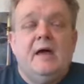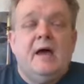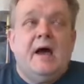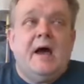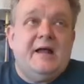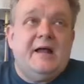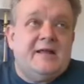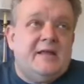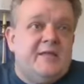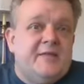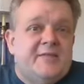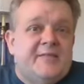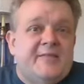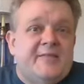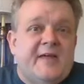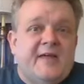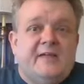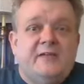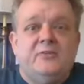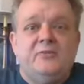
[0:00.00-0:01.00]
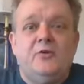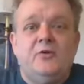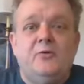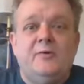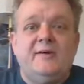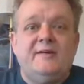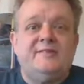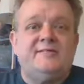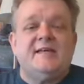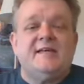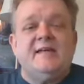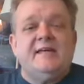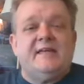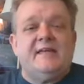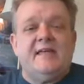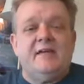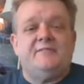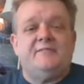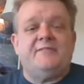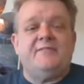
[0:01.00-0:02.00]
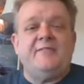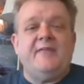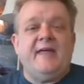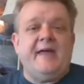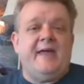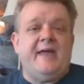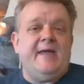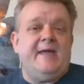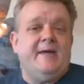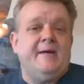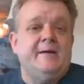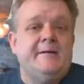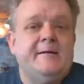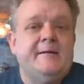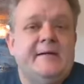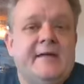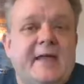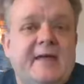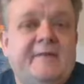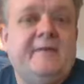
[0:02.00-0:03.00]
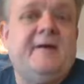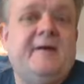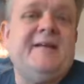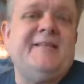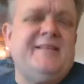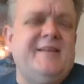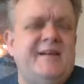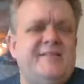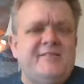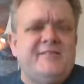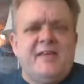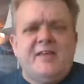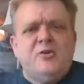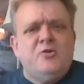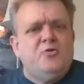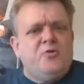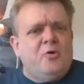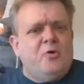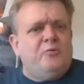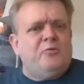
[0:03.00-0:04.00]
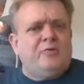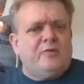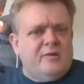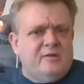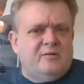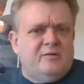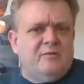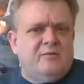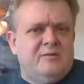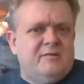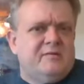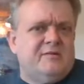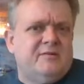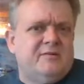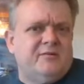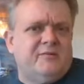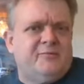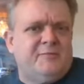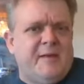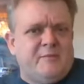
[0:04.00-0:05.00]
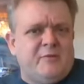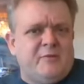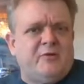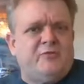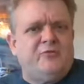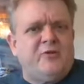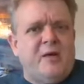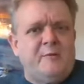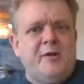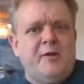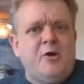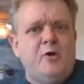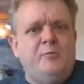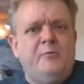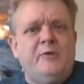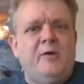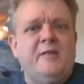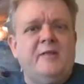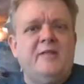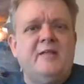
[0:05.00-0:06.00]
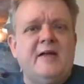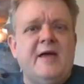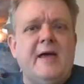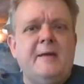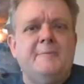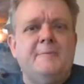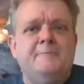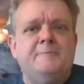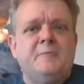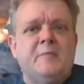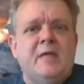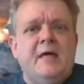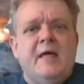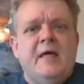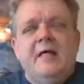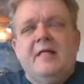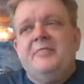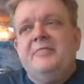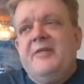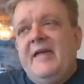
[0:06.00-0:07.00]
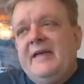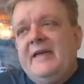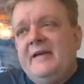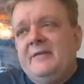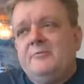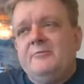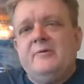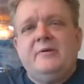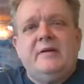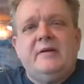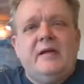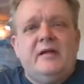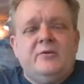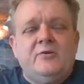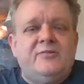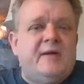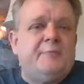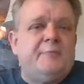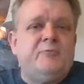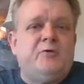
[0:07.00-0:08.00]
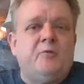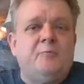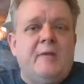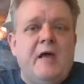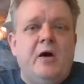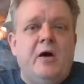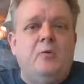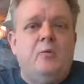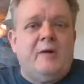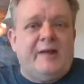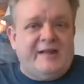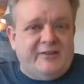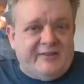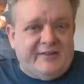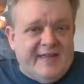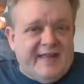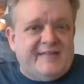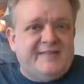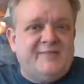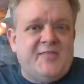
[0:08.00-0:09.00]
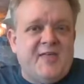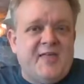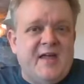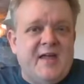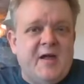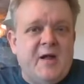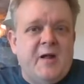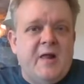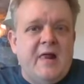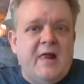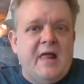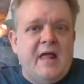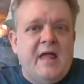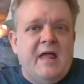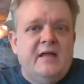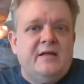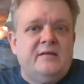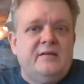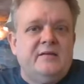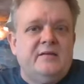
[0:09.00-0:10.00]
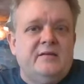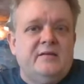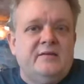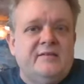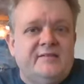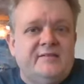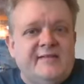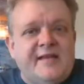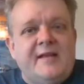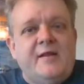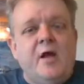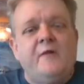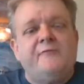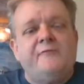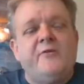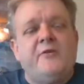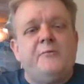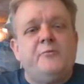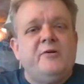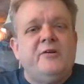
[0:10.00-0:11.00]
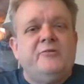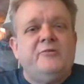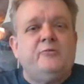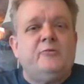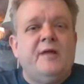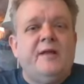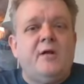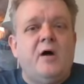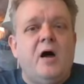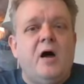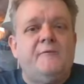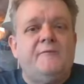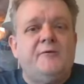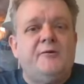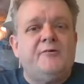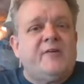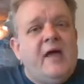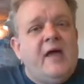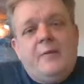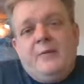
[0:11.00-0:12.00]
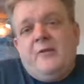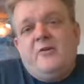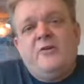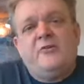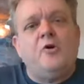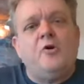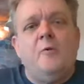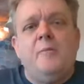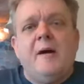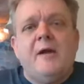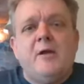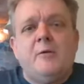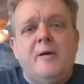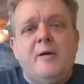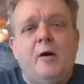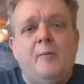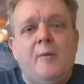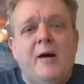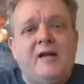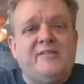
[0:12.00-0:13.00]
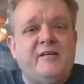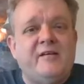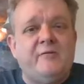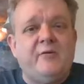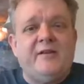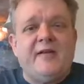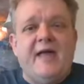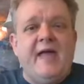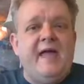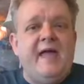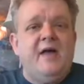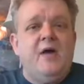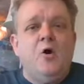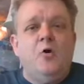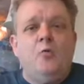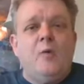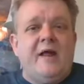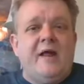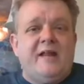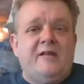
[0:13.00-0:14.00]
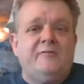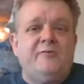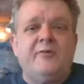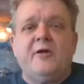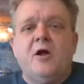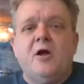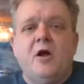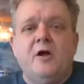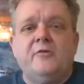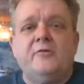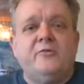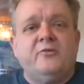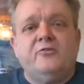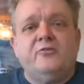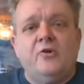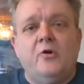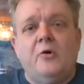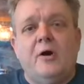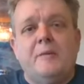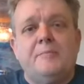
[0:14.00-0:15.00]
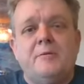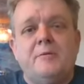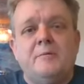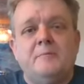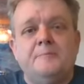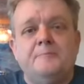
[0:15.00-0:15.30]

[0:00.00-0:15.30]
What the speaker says: Another thing they can do is if they, let's say you don't spend much time at home during the day, they could intercept your mail when it gets there, send off for the pre-screened offers, and then just go by your mailbox every day waiting for the cards to show up.